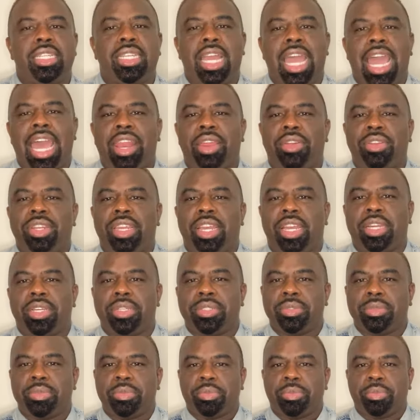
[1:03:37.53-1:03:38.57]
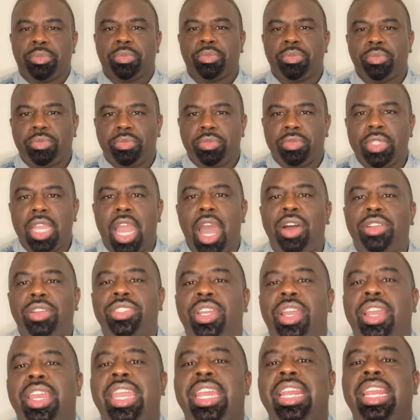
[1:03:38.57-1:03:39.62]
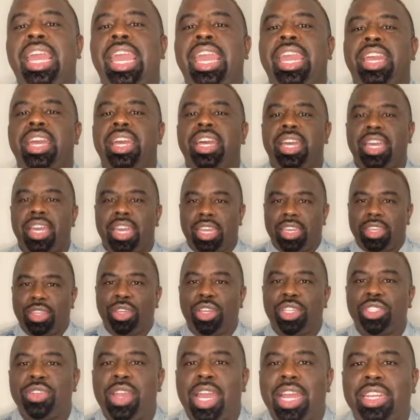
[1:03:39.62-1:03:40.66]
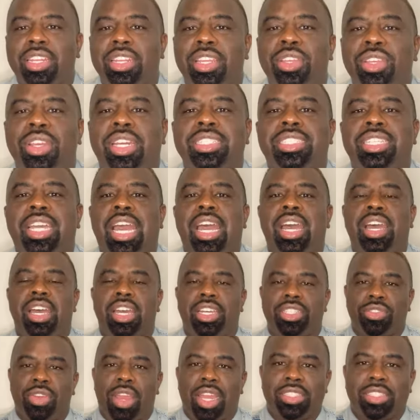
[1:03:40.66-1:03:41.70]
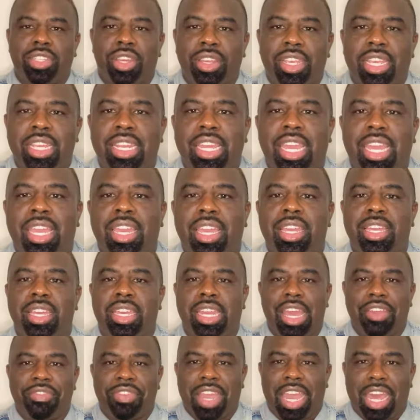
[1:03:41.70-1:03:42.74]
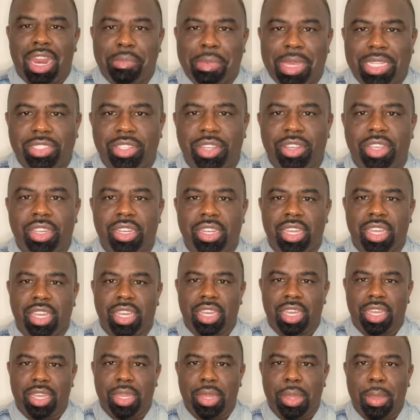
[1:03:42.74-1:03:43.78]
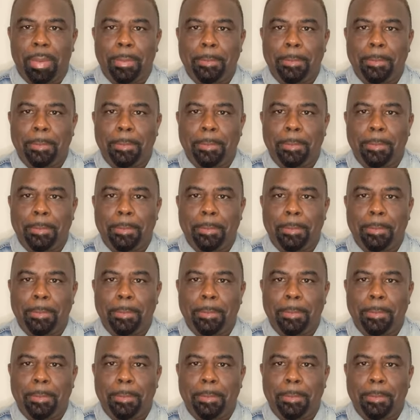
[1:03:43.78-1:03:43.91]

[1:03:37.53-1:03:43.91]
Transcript: I don't know. Oh, turkey leg hut. You can try turkey leg hut. I forgot about turkey leg hut.